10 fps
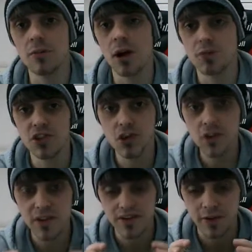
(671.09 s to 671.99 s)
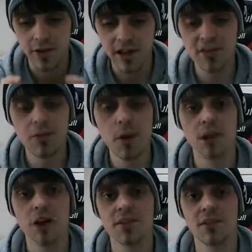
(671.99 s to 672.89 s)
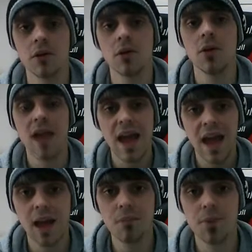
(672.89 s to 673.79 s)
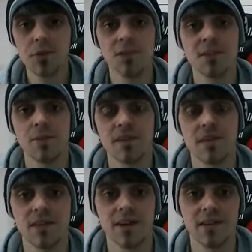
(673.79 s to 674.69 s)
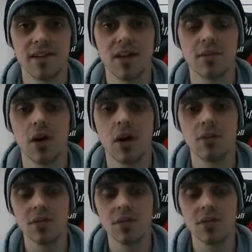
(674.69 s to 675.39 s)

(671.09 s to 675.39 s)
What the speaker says: but I'm choosing to live my lifestyle and build this business at the same time.